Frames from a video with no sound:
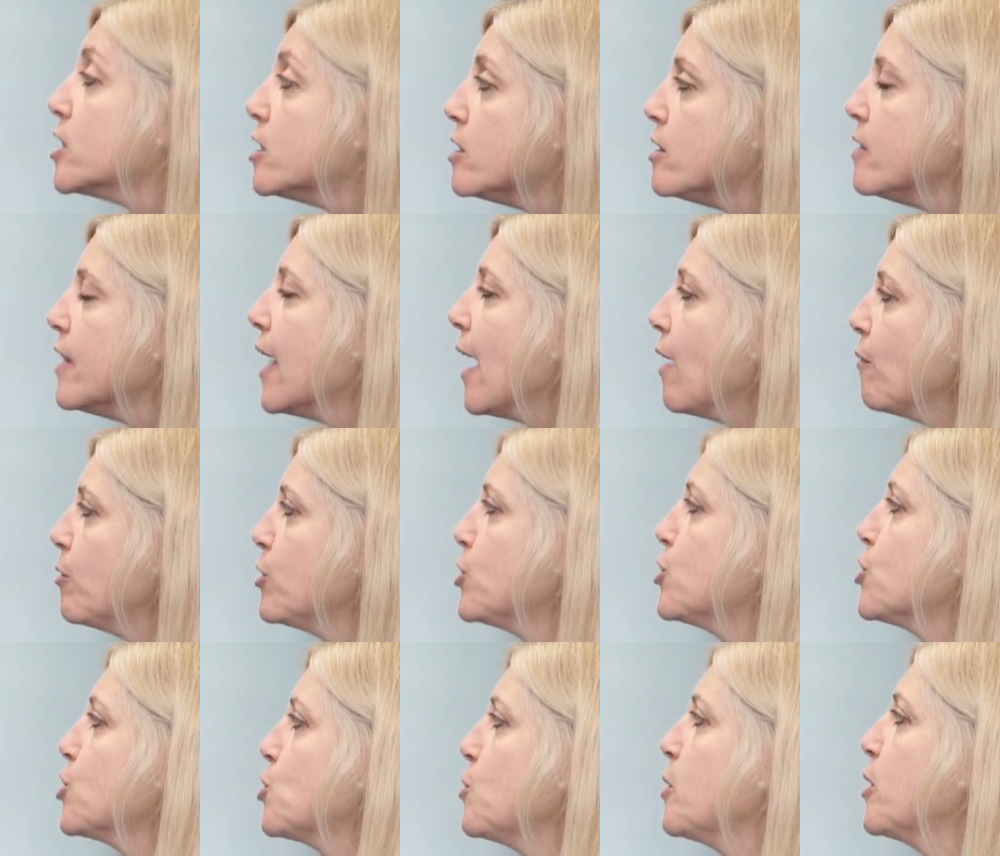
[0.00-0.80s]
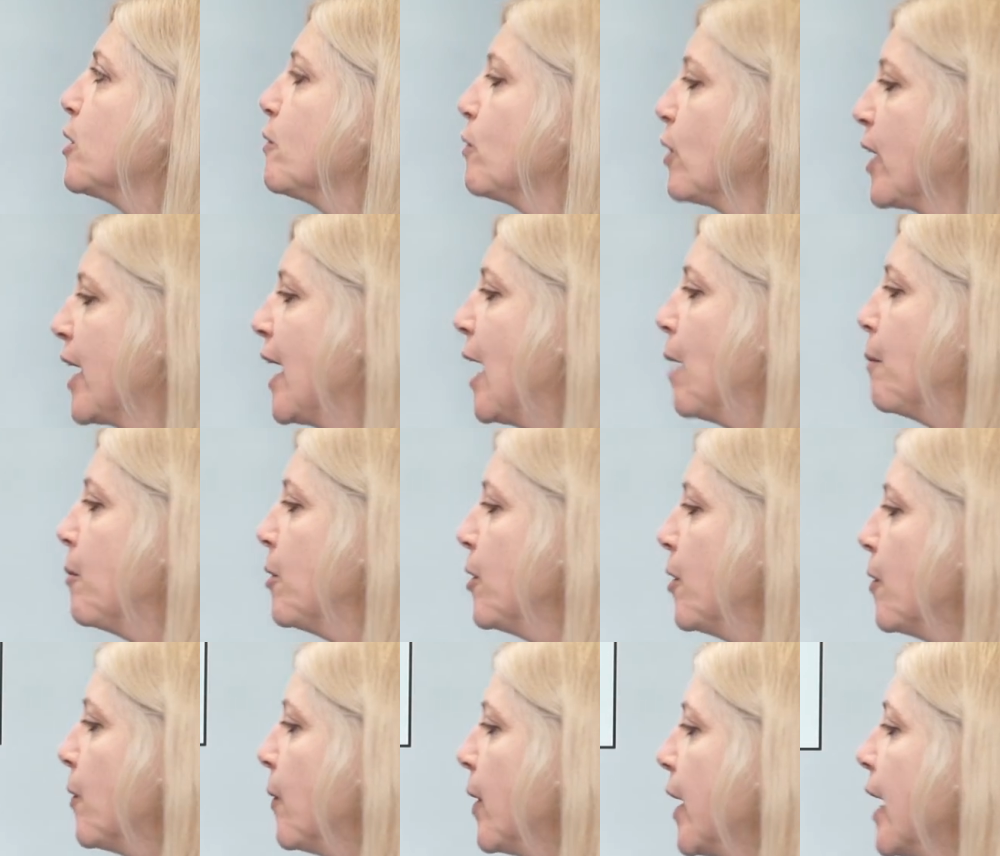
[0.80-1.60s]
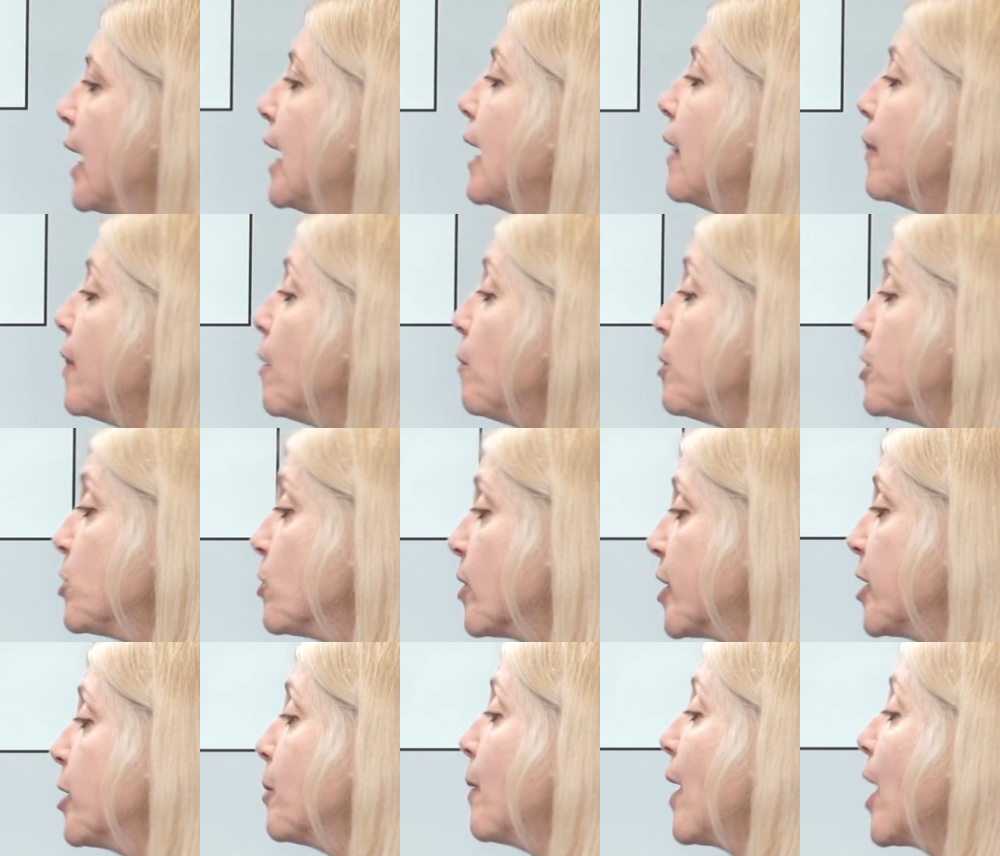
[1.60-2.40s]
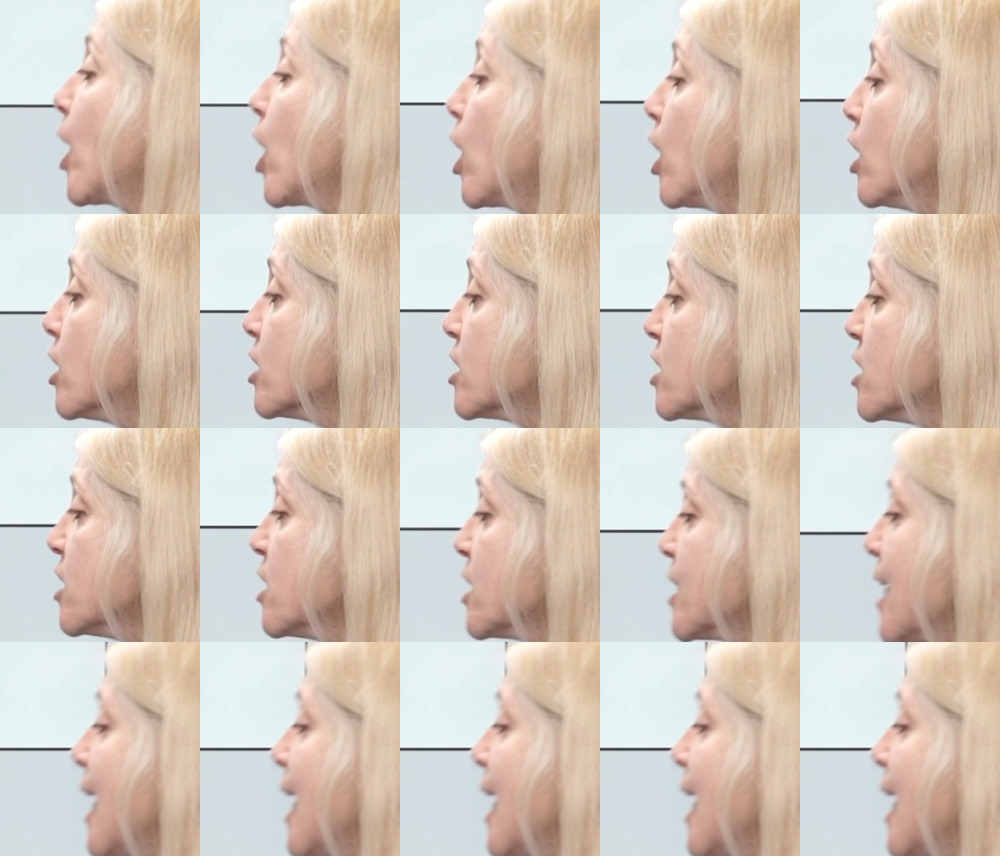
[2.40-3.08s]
Now we're just doing the vocabulary. Then we're talking about cousins